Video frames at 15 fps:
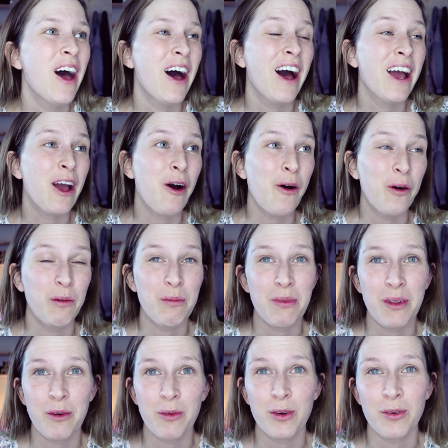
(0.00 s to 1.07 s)
I hope
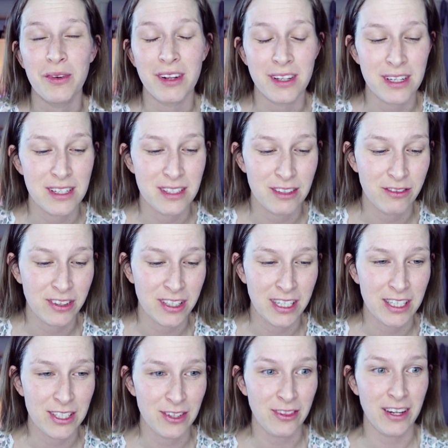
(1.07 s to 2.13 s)
they will release a
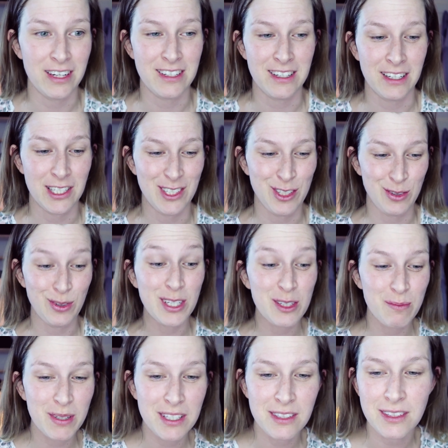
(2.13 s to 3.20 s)
foundation that is not too
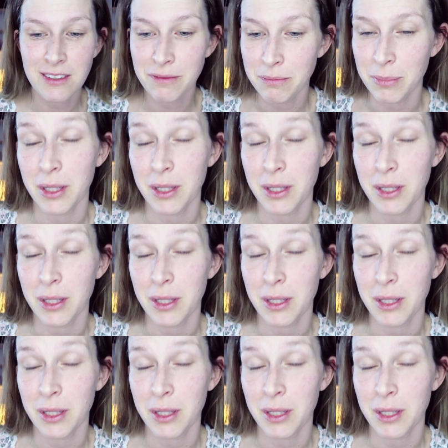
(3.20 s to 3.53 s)
expensive,